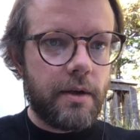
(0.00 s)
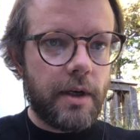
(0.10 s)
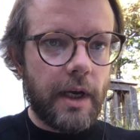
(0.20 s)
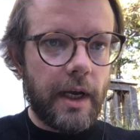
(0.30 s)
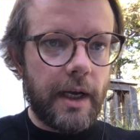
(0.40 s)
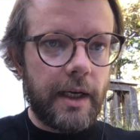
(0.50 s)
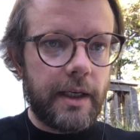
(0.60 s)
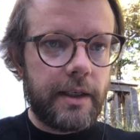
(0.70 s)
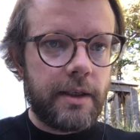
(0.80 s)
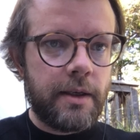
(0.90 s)

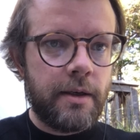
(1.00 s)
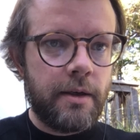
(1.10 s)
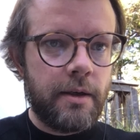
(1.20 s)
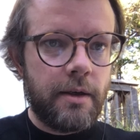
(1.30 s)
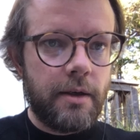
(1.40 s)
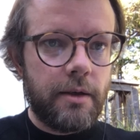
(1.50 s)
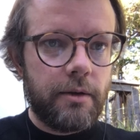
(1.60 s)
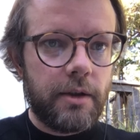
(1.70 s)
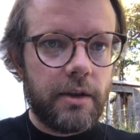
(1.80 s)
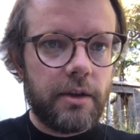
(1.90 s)
and
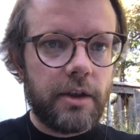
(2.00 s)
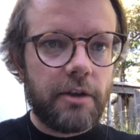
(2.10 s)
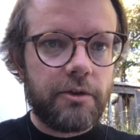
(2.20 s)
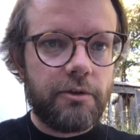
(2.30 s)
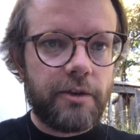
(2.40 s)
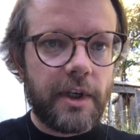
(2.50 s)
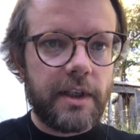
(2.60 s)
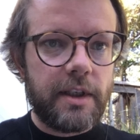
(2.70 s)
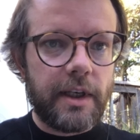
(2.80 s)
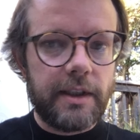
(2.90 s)
we'll have to find
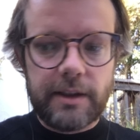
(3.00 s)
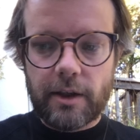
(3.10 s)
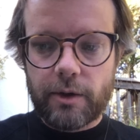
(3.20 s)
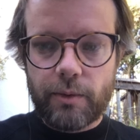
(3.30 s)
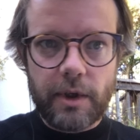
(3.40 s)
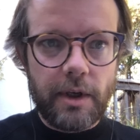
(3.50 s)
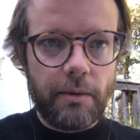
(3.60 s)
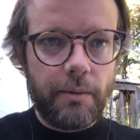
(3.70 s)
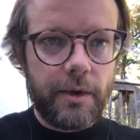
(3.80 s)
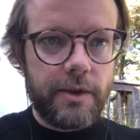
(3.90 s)
a nice artwork that
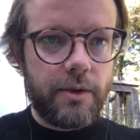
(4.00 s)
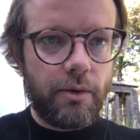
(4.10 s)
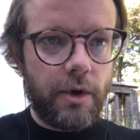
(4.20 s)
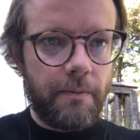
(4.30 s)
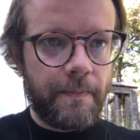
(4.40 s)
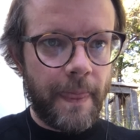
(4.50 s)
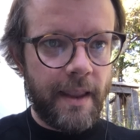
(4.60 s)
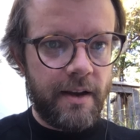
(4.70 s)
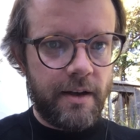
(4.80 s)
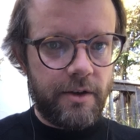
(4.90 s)
we want to store
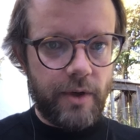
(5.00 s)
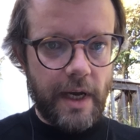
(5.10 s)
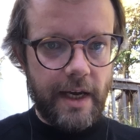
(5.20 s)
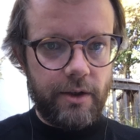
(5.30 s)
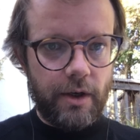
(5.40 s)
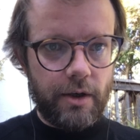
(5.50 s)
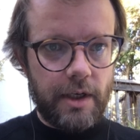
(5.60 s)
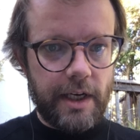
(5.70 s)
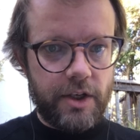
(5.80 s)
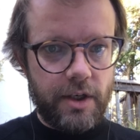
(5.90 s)
to add to our
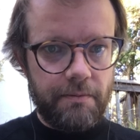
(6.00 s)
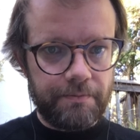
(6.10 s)
collection.